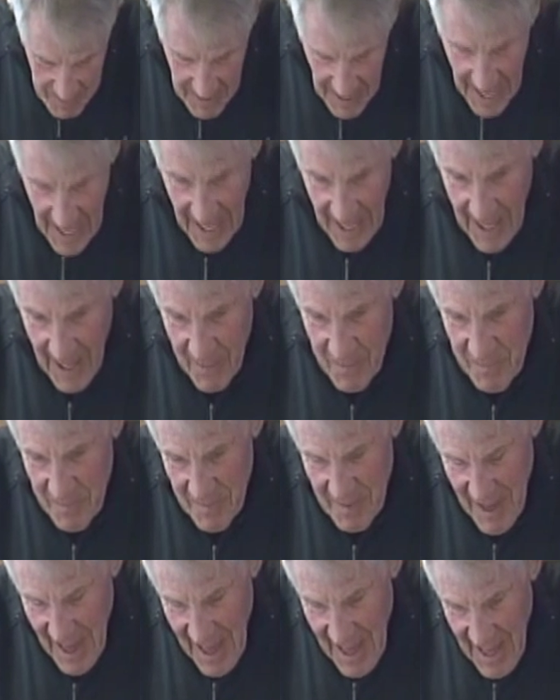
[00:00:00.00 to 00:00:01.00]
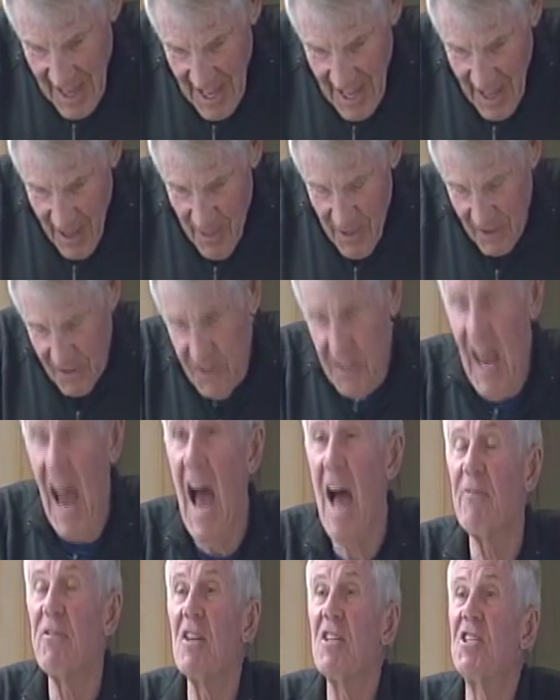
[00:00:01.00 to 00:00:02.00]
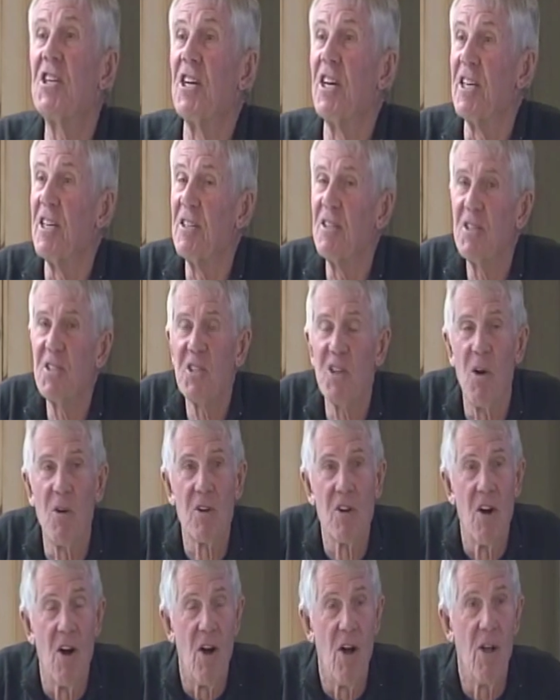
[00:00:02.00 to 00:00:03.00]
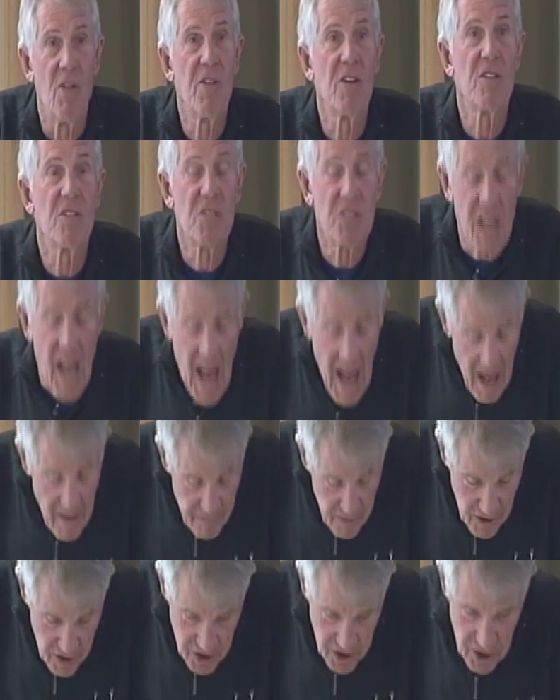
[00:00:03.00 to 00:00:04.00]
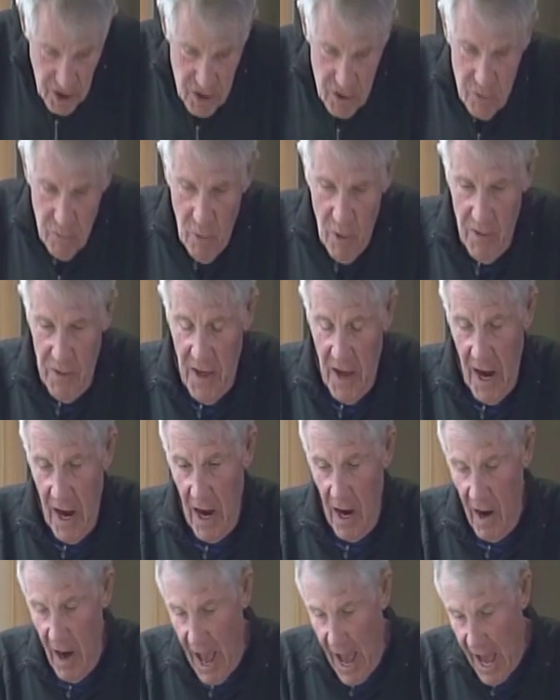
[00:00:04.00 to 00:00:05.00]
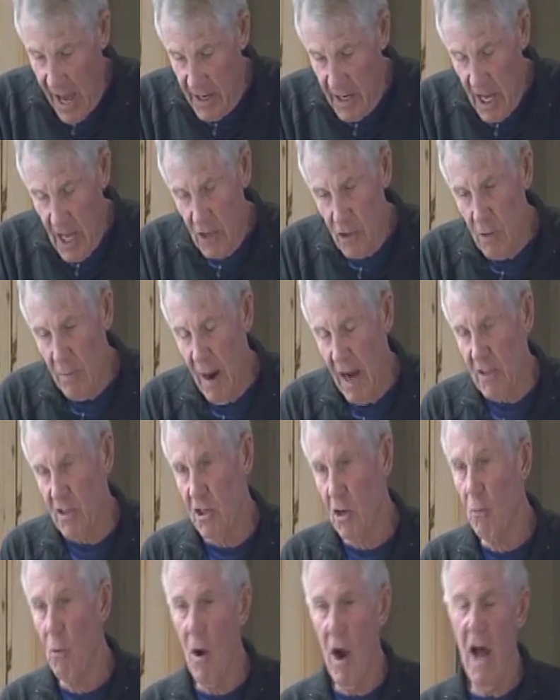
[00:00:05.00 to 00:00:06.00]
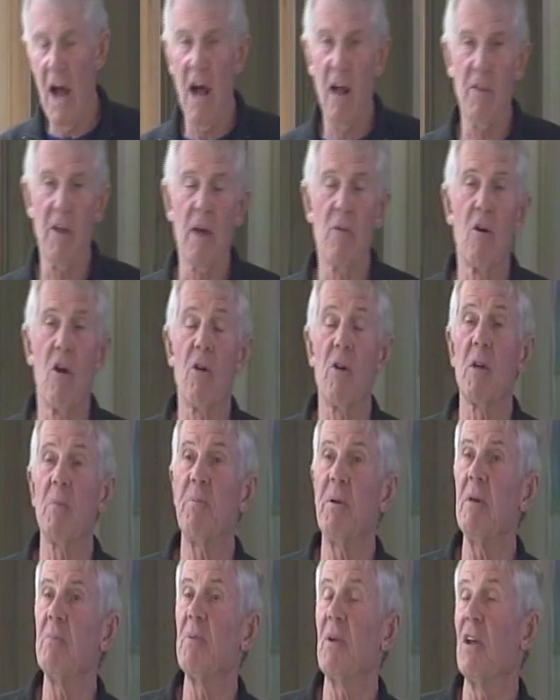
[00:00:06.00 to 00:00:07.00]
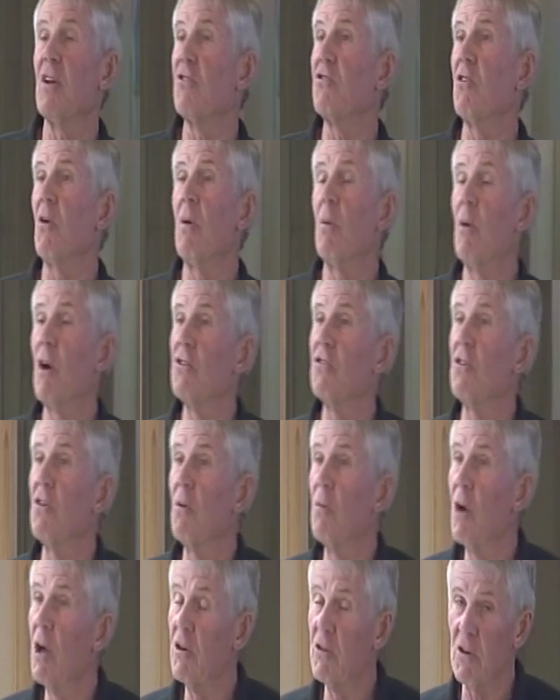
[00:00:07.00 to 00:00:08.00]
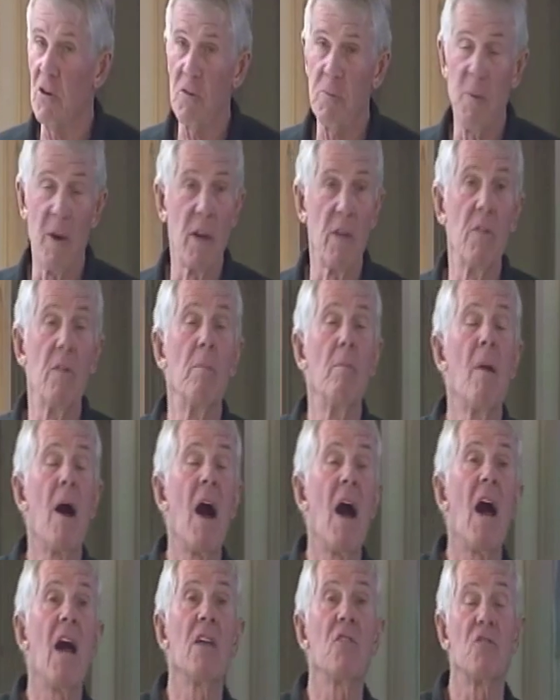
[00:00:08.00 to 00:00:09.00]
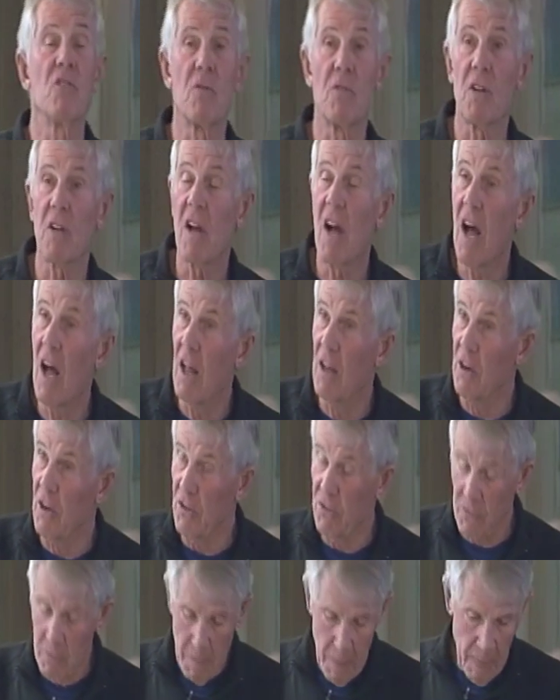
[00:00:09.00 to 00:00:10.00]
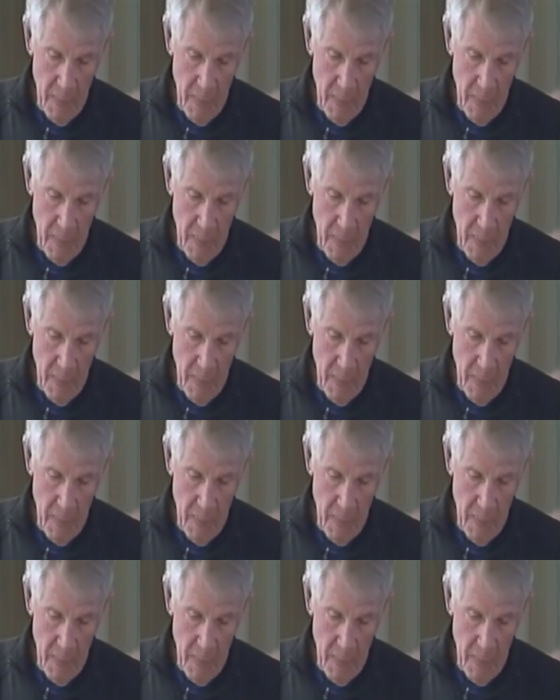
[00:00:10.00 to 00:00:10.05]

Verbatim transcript: uh, the savages, so called, the savages were there. And you might say, well, they were already people here, so it wasn't a wilderness. But in the minds of the colonists,